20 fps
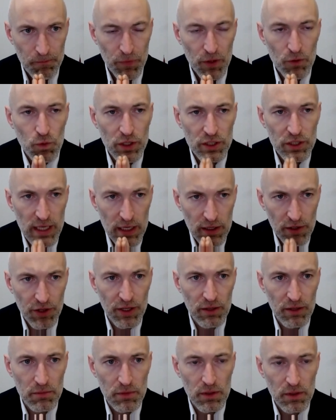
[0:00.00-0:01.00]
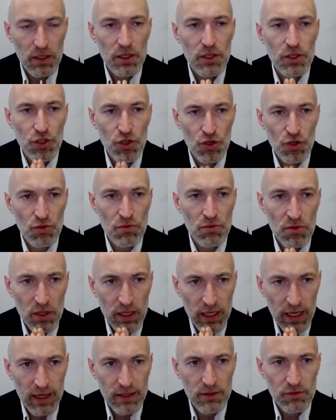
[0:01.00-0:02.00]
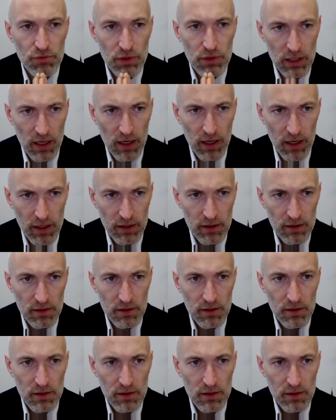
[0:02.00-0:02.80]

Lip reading: we tell them you can rely